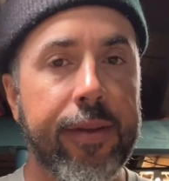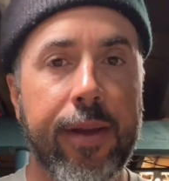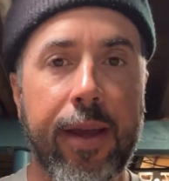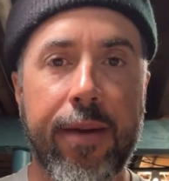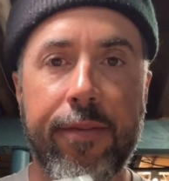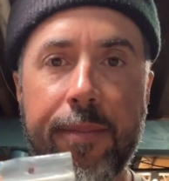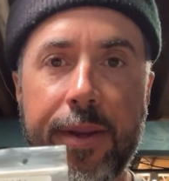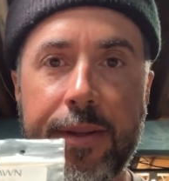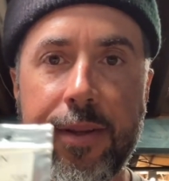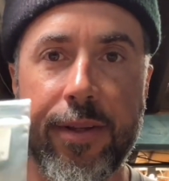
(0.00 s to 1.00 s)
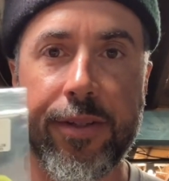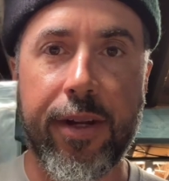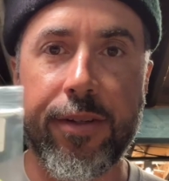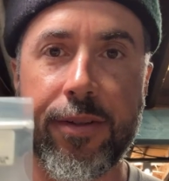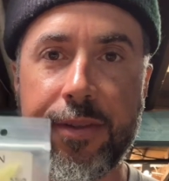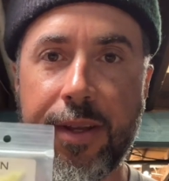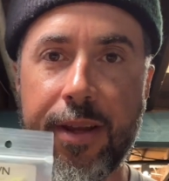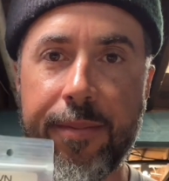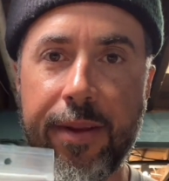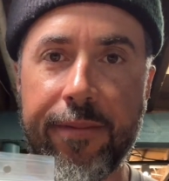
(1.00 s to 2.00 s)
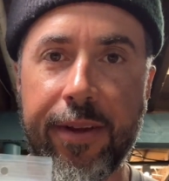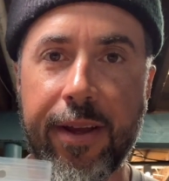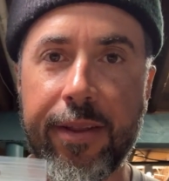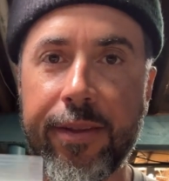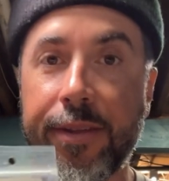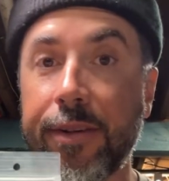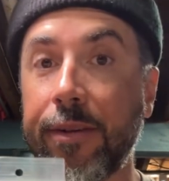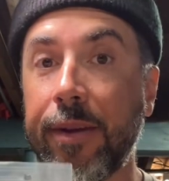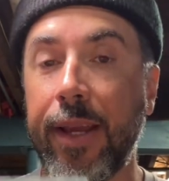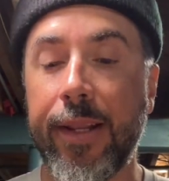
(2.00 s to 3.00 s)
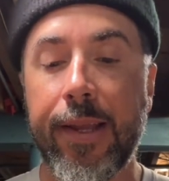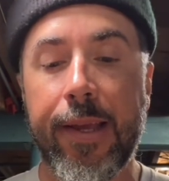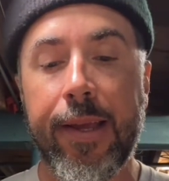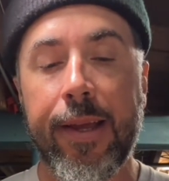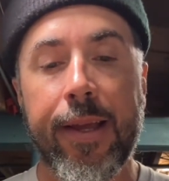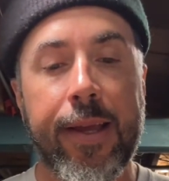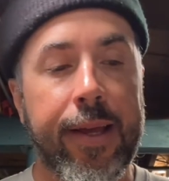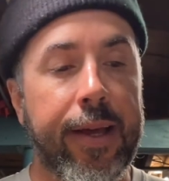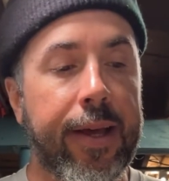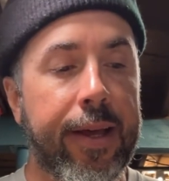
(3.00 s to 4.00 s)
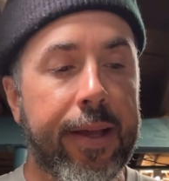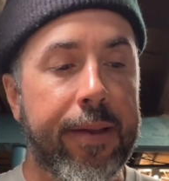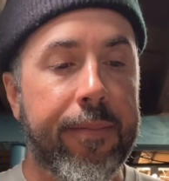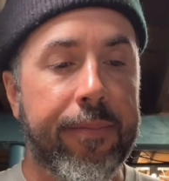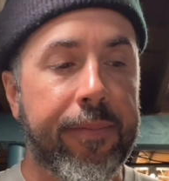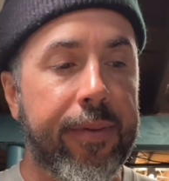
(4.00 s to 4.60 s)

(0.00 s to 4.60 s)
I have them in chartreuse. I got them in every color. These are great. And